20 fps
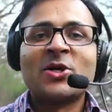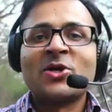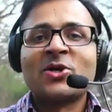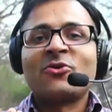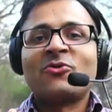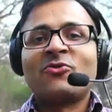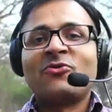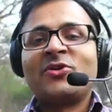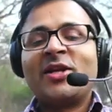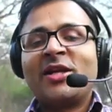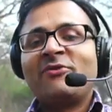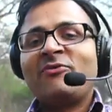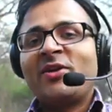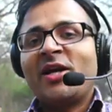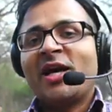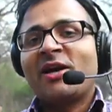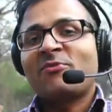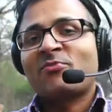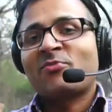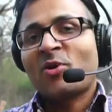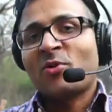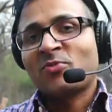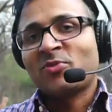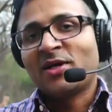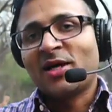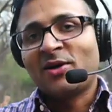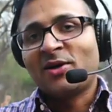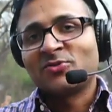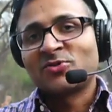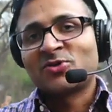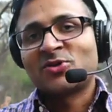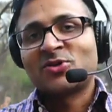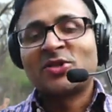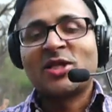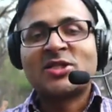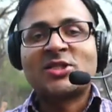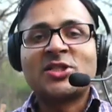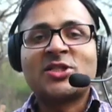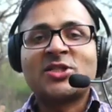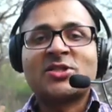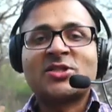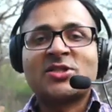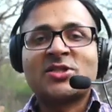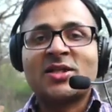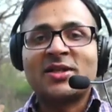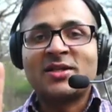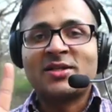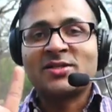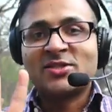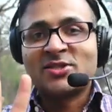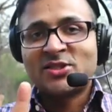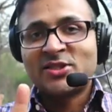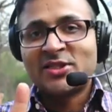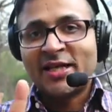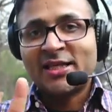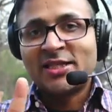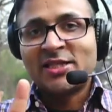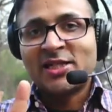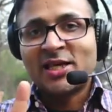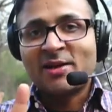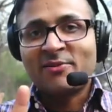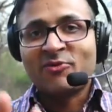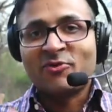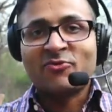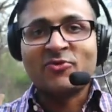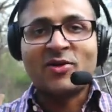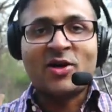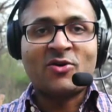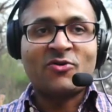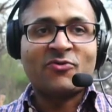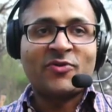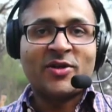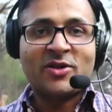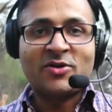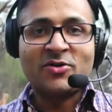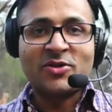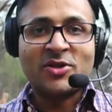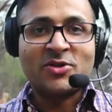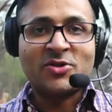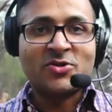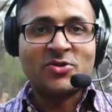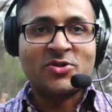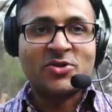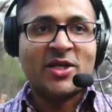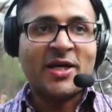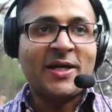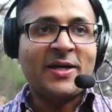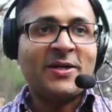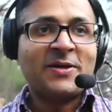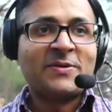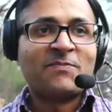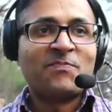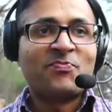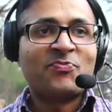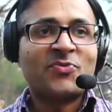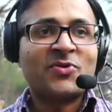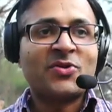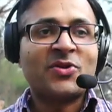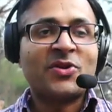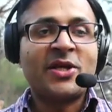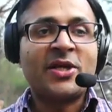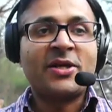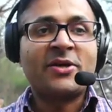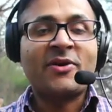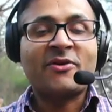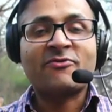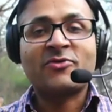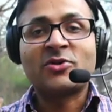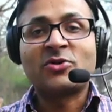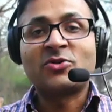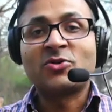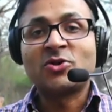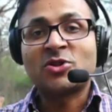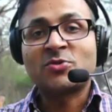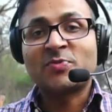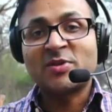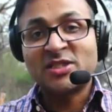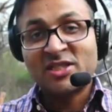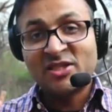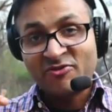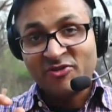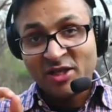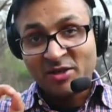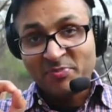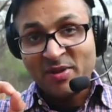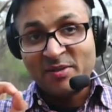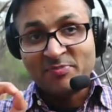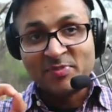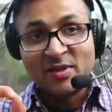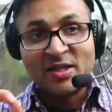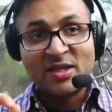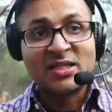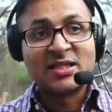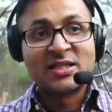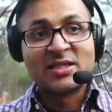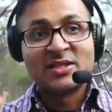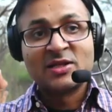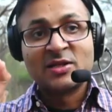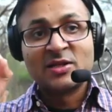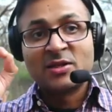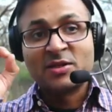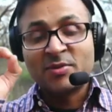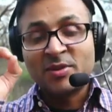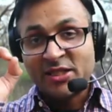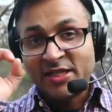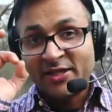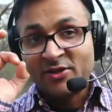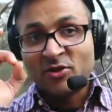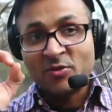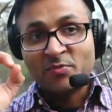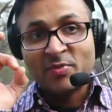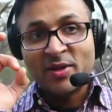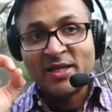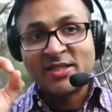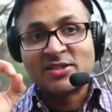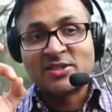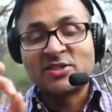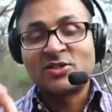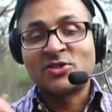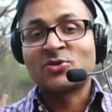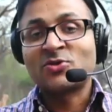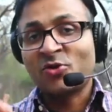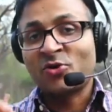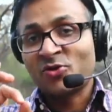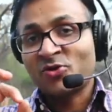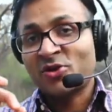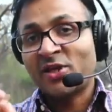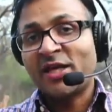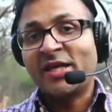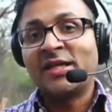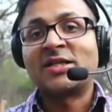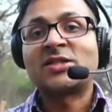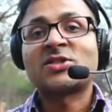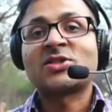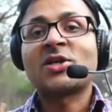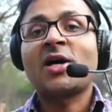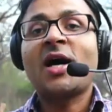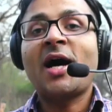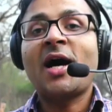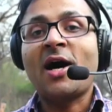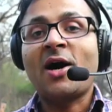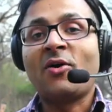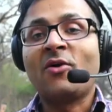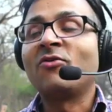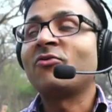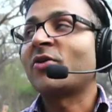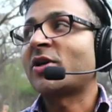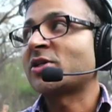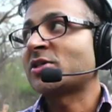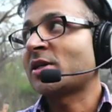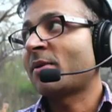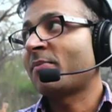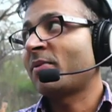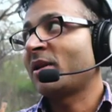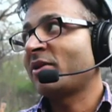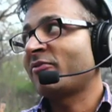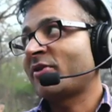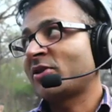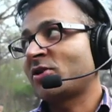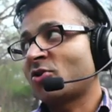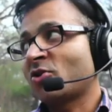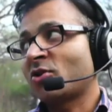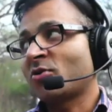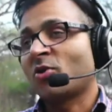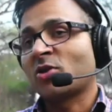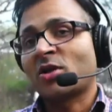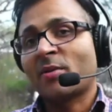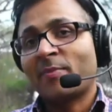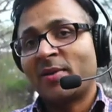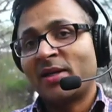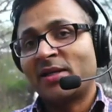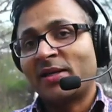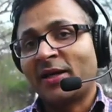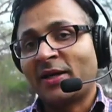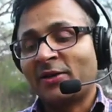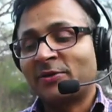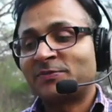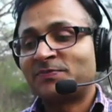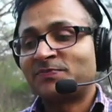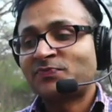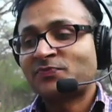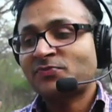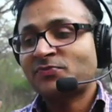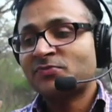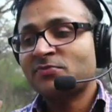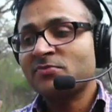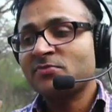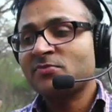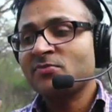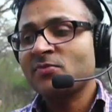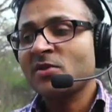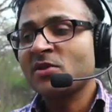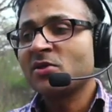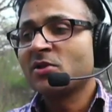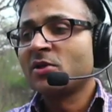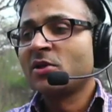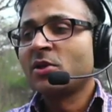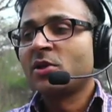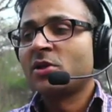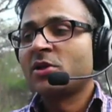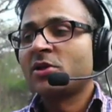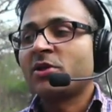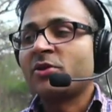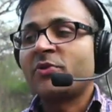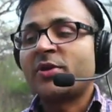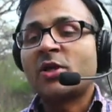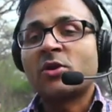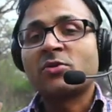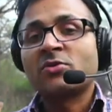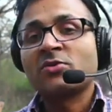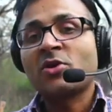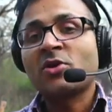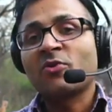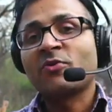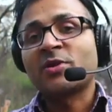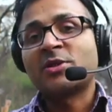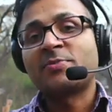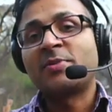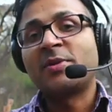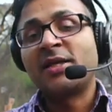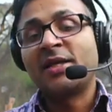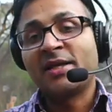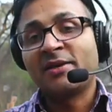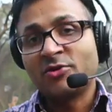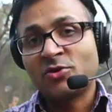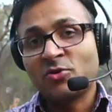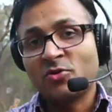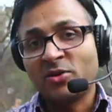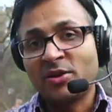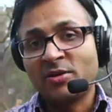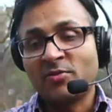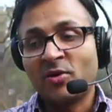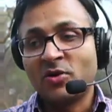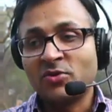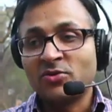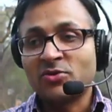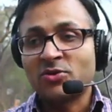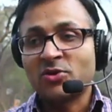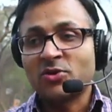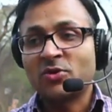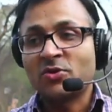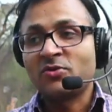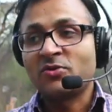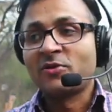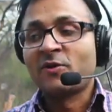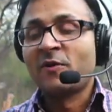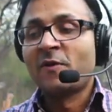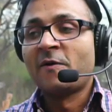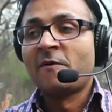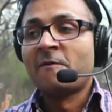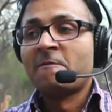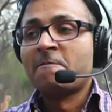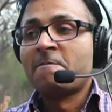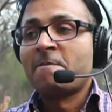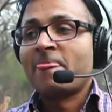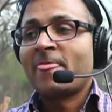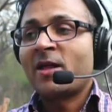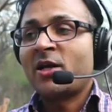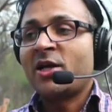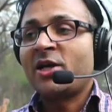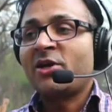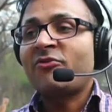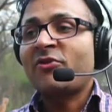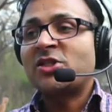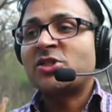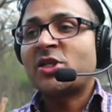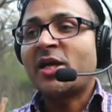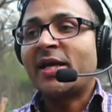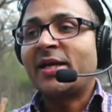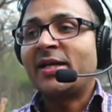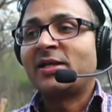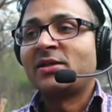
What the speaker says: Then we have proper nouns. This is the second type of noun we're going to do today. They refer to specific people, particular places or things. How? For example, if I talk about a building, we don't know which building are we talking about. So if I say